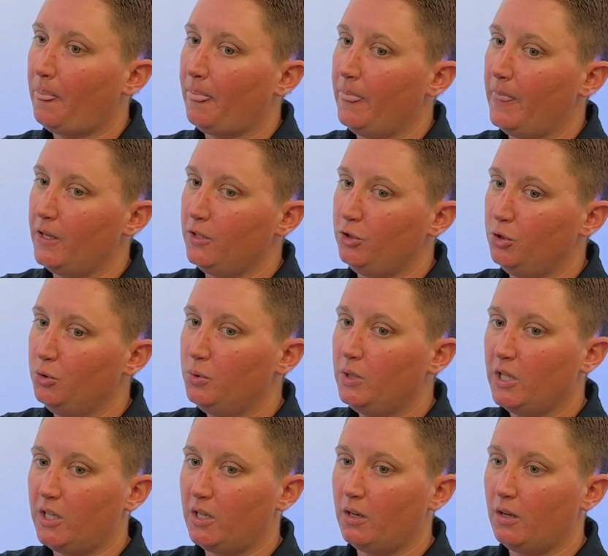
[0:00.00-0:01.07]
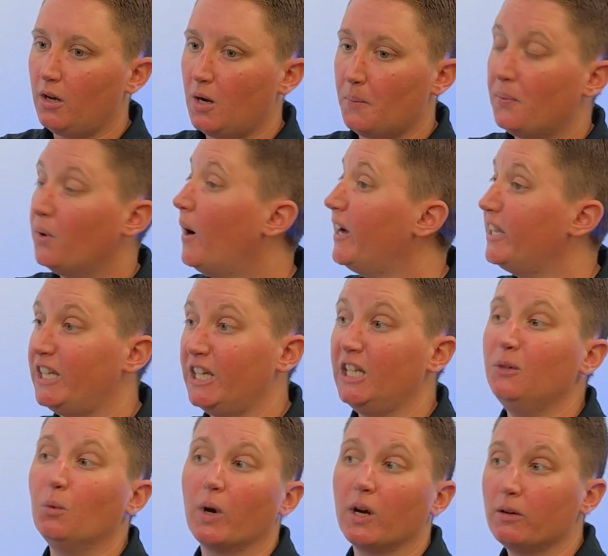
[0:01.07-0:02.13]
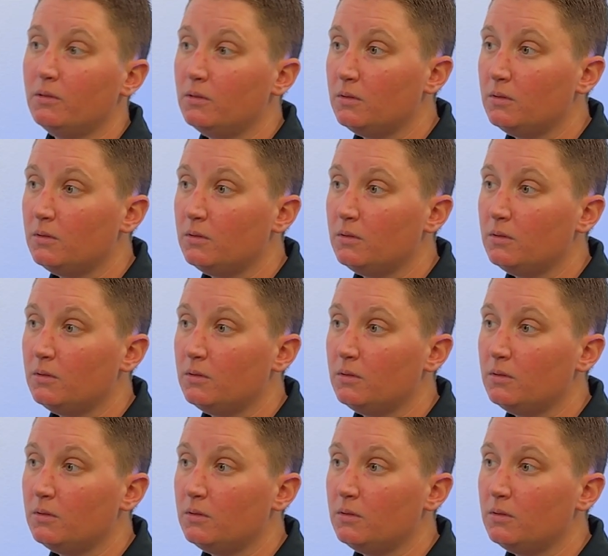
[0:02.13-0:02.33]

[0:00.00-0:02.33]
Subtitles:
that you can apply anywhere.